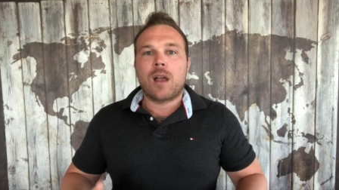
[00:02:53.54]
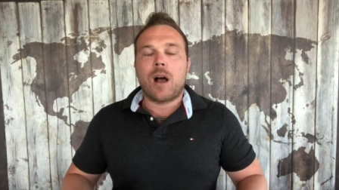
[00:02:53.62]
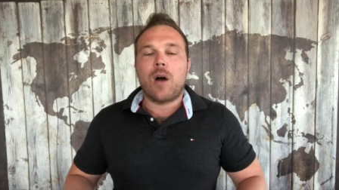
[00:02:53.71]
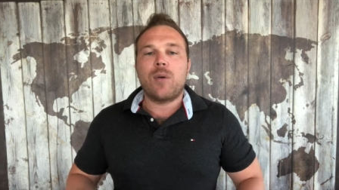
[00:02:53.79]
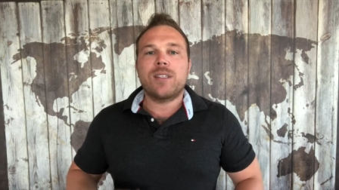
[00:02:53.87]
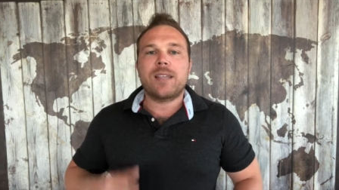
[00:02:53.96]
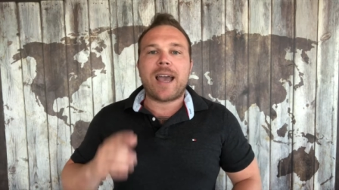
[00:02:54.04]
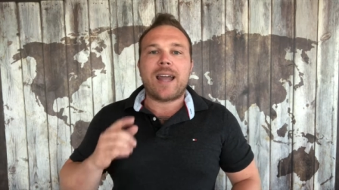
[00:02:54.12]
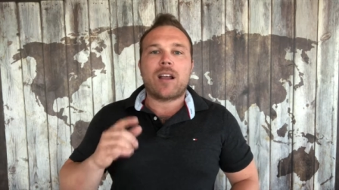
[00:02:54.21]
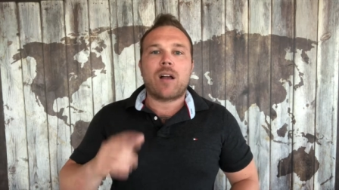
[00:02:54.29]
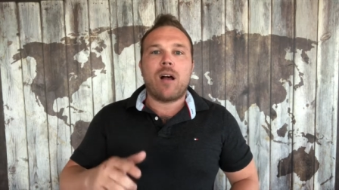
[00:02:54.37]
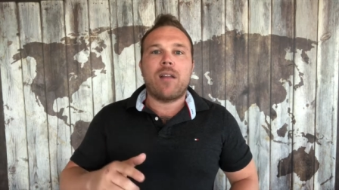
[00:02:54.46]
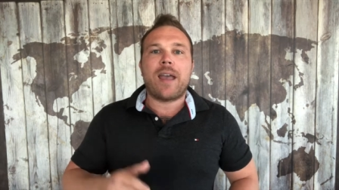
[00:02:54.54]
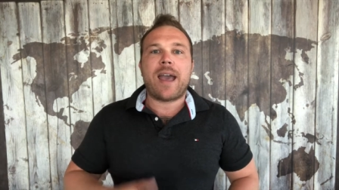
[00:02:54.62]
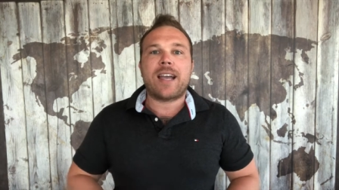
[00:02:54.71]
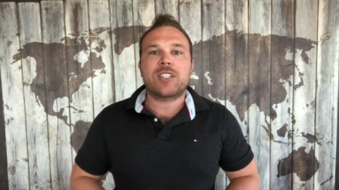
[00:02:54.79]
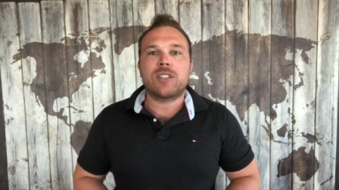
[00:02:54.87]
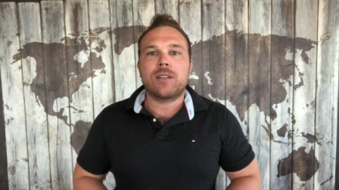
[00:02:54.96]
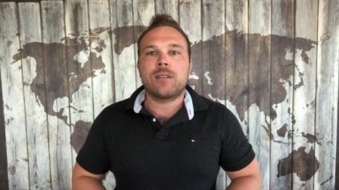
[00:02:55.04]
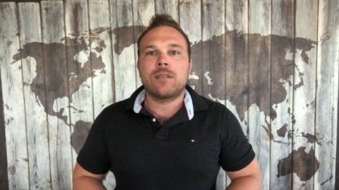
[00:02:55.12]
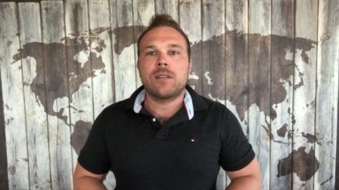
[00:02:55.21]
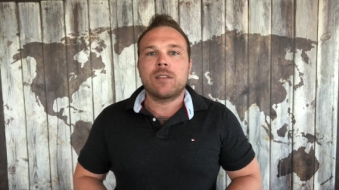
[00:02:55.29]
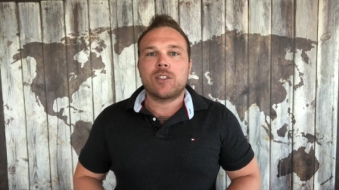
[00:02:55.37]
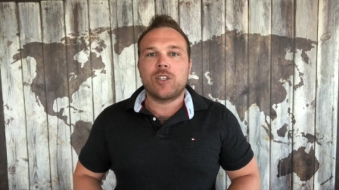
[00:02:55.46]
Always add a call to action.
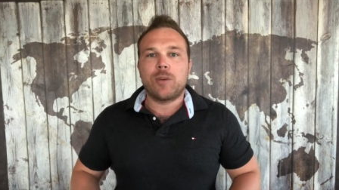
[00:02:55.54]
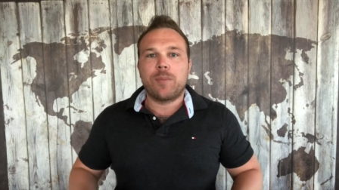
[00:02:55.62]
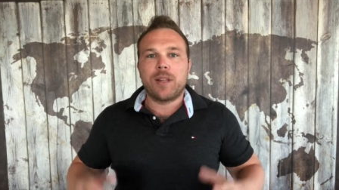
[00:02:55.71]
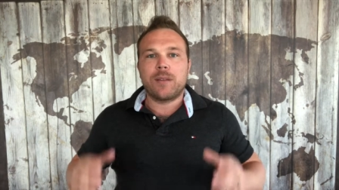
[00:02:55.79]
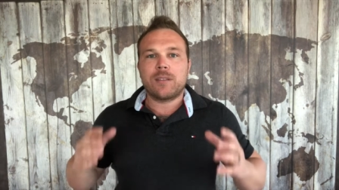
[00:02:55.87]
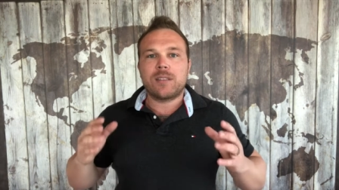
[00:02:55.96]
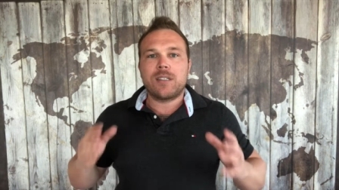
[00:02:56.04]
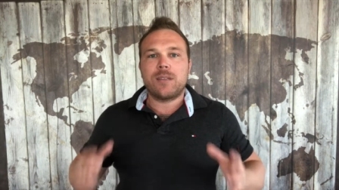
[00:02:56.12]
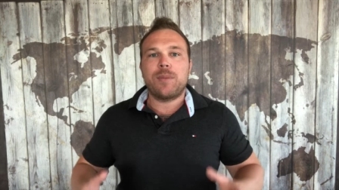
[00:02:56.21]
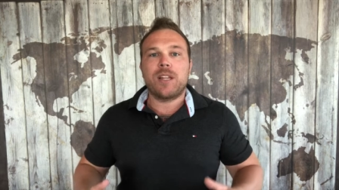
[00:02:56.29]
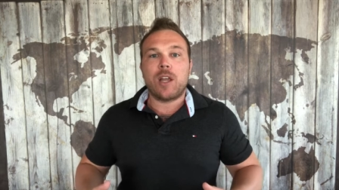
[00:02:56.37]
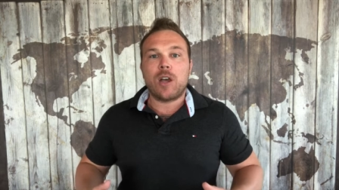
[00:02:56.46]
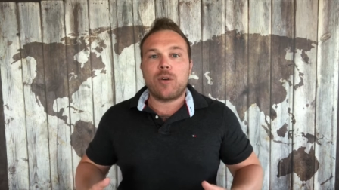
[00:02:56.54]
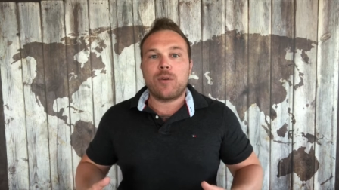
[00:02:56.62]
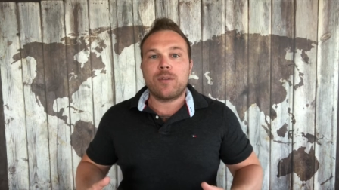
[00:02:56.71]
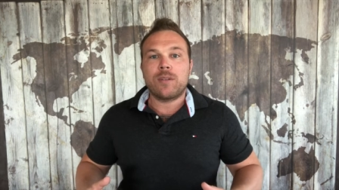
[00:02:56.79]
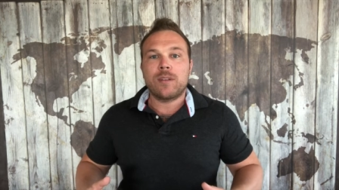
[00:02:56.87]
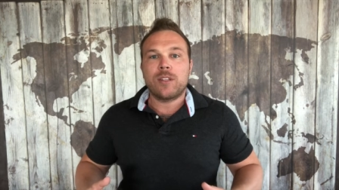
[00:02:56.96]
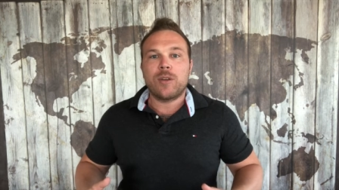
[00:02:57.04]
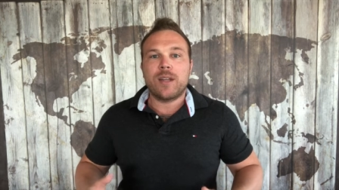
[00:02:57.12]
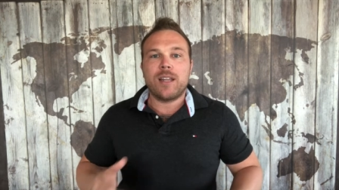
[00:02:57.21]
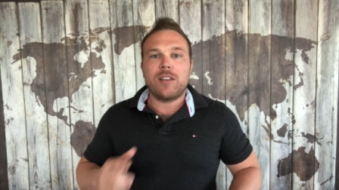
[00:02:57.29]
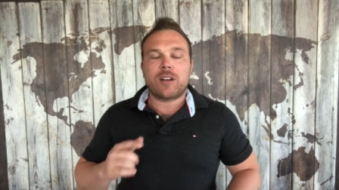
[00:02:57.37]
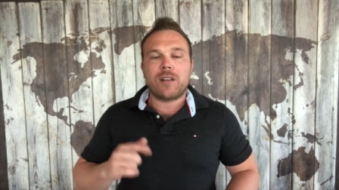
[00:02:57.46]
So you see below, you
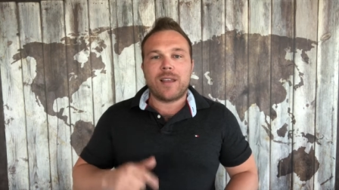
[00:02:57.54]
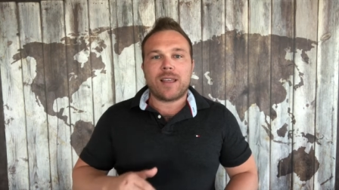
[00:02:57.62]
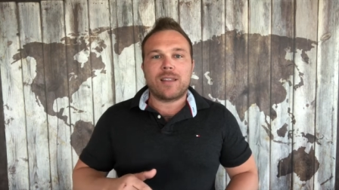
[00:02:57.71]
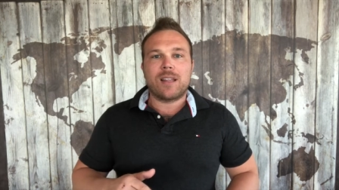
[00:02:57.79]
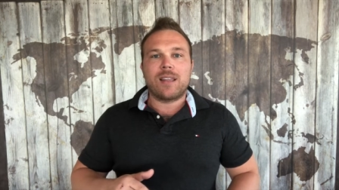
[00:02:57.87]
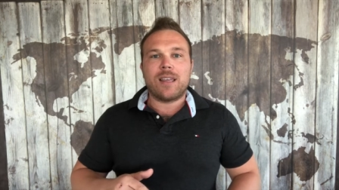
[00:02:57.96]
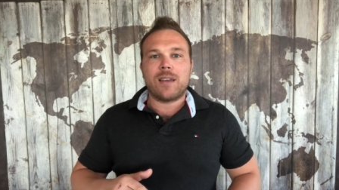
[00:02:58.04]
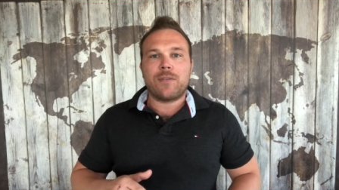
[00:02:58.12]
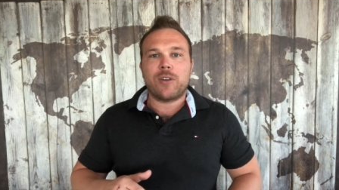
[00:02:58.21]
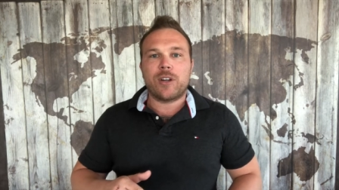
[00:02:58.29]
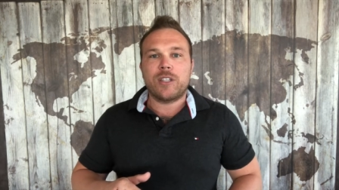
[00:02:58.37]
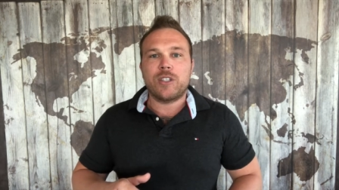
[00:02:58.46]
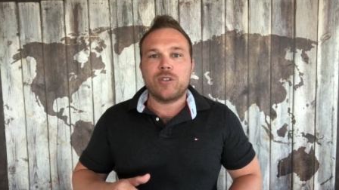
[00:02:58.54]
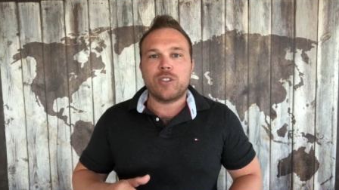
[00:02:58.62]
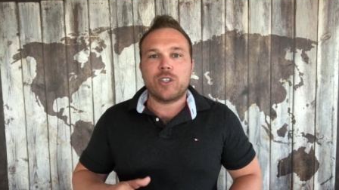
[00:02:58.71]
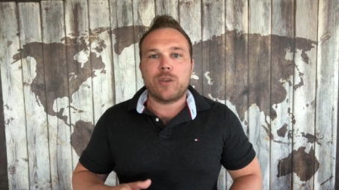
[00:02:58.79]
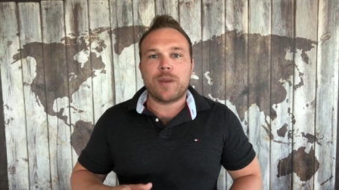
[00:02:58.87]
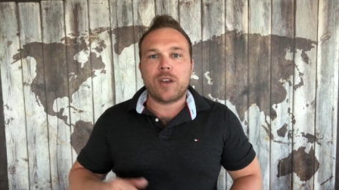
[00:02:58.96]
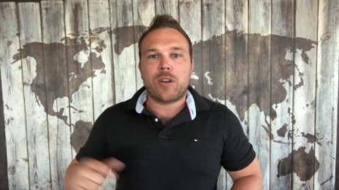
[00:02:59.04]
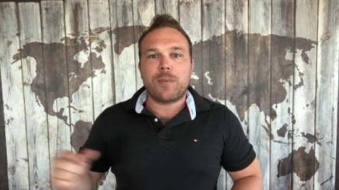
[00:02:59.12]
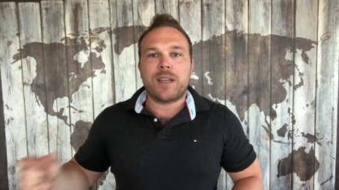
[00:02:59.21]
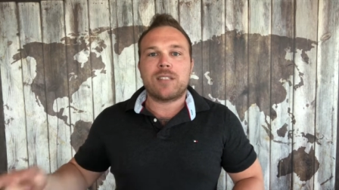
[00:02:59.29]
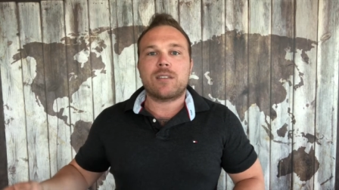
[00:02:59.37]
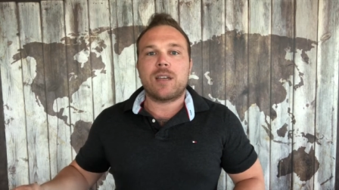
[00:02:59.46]
can either click the link if you're in YouTube and go to
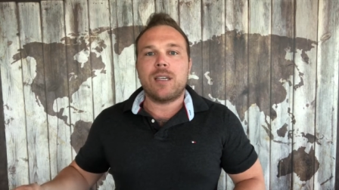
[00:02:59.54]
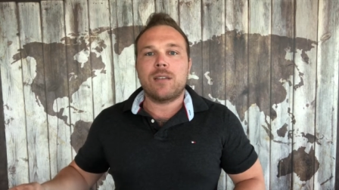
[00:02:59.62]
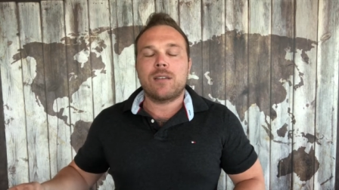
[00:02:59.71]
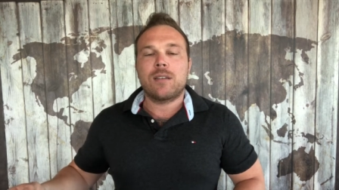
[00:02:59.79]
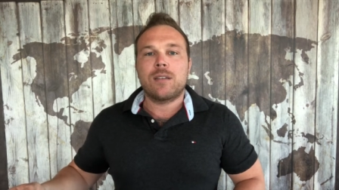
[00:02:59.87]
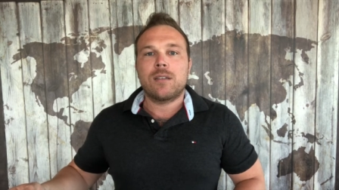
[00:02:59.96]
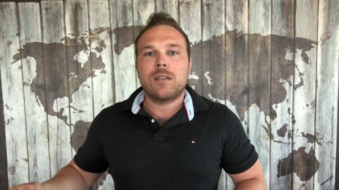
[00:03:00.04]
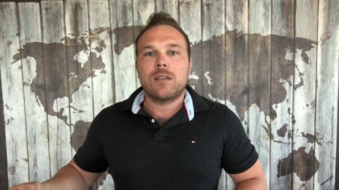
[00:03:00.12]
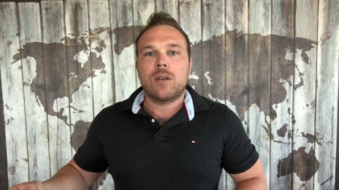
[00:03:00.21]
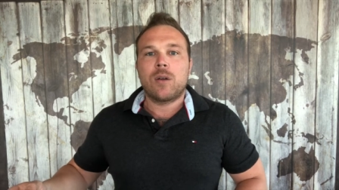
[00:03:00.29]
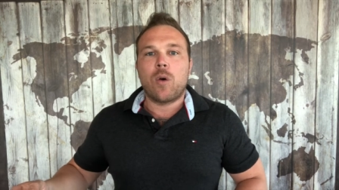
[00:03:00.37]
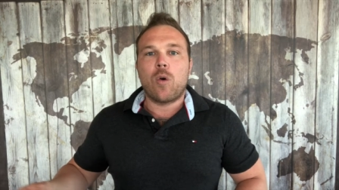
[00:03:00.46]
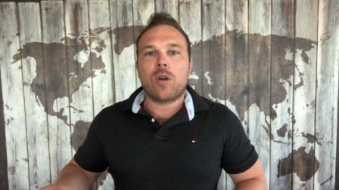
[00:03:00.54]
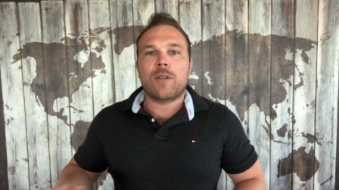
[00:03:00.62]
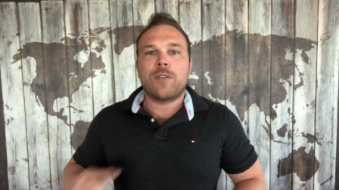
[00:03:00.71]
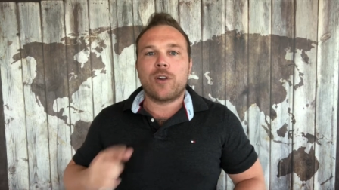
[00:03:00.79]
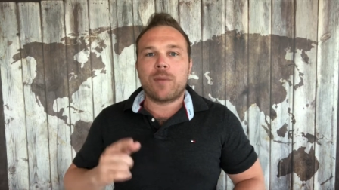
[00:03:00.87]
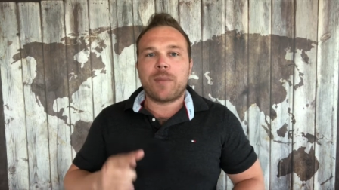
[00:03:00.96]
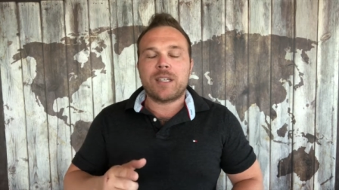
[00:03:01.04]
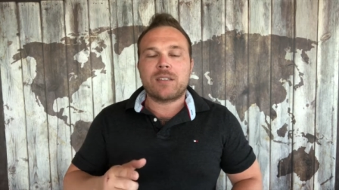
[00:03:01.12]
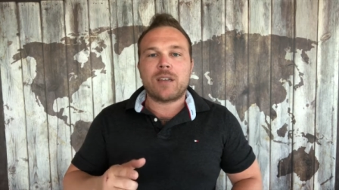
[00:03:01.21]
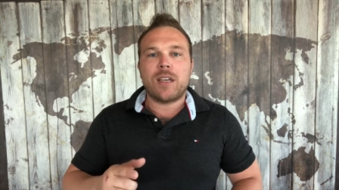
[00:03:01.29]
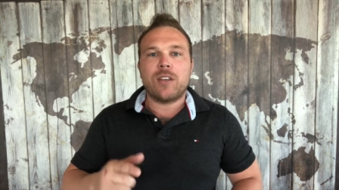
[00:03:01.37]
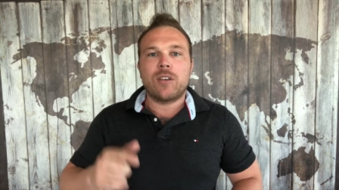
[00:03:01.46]
my site, or if you're in my site,